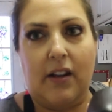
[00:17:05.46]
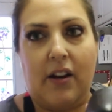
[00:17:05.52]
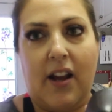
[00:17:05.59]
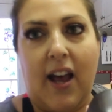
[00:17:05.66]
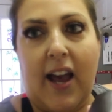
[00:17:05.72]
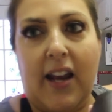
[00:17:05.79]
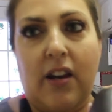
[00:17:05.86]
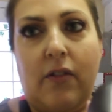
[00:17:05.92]
They're
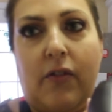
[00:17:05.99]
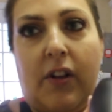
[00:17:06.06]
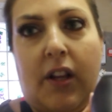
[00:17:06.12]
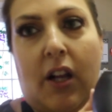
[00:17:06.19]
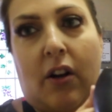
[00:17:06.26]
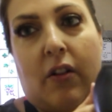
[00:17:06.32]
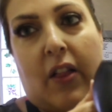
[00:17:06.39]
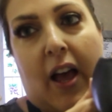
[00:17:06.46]
kind of a
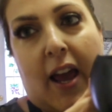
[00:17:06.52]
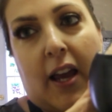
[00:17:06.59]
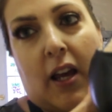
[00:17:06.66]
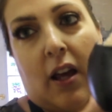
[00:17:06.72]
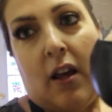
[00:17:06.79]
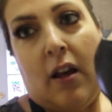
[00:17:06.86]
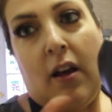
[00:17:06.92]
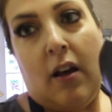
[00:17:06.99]
little
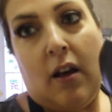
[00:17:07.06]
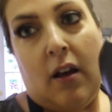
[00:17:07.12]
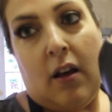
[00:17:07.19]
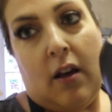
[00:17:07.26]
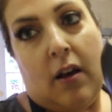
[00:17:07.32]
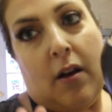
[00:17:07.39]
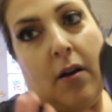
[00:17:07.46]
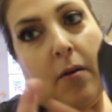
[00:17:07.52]
like
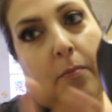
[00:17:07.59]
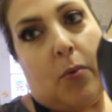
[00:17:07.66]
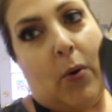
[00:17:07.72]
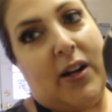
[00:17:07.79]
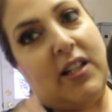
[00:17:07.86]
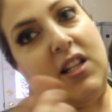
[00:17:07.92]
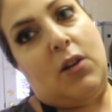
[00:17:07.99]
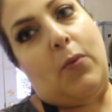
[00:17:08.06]

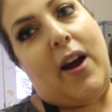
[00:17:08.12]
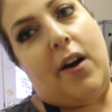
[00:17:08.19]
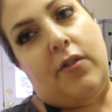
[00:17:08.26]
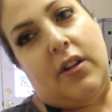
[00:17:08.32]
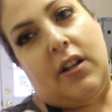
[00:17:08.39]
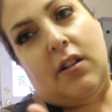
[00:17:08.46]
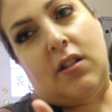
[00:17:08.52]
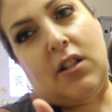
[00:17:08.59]
pointy
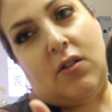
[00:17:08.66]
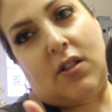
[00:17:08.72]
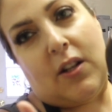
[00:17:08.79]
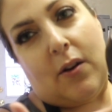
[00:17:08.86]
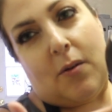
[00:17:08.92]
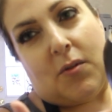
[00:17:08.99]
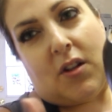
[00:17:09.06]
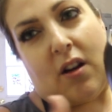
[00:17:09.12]
rounded. Do you see
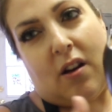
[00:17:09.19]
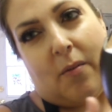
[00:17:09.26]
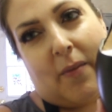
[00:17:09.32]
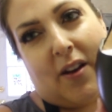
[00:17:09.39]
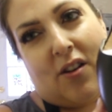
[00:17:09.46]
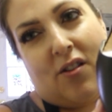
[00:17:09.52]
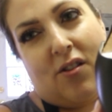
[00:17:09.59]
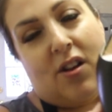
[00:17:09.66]
what I'm talking
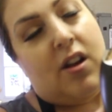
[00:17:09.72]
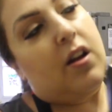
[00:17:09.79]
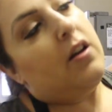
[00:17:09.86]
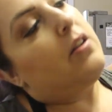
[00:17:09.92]
about?